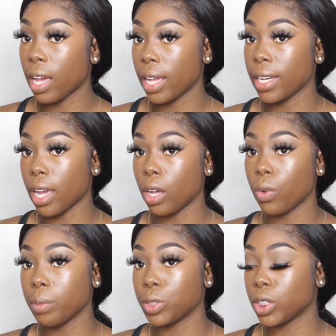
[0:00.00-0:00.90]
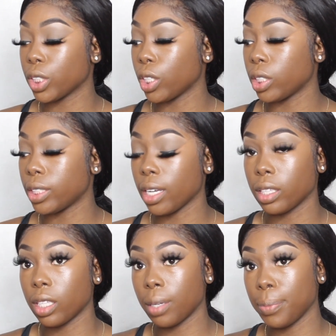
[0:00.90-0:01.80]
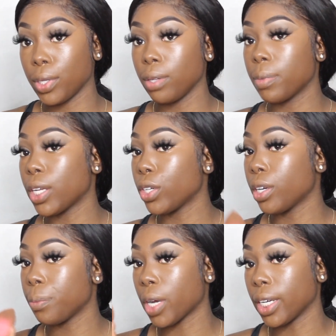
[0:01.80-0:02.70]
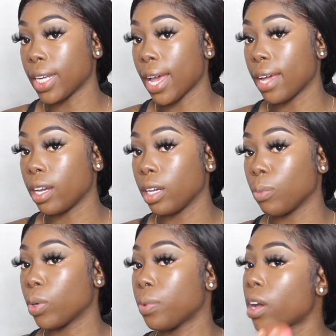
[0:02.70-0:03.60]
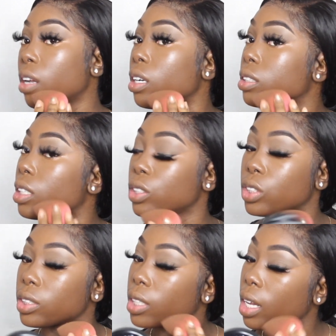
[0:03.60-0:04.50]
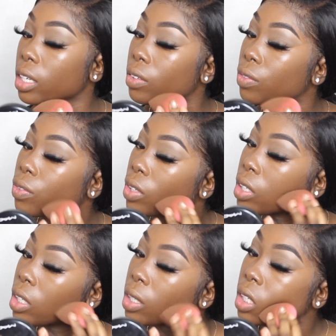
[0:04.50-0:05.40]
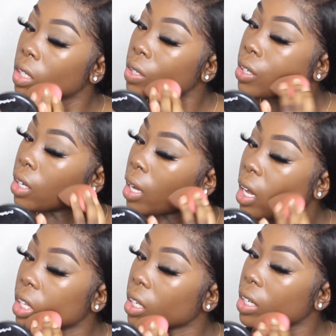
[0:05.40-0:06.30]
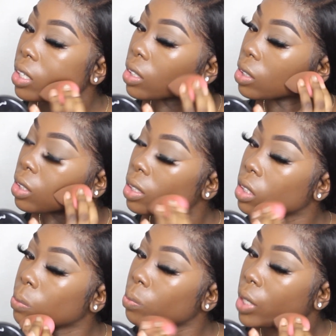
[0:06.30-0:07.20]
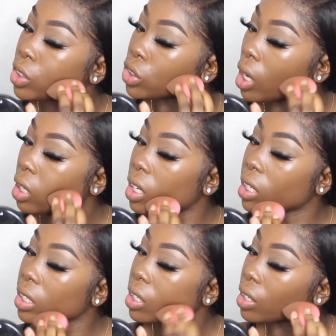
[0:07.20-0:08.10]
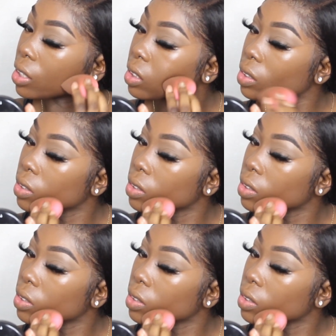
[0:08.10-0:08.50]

And now I'm just gonna take the Beauty Blender, I'm not gonna add any more product, and just kind of highlight my jawline here.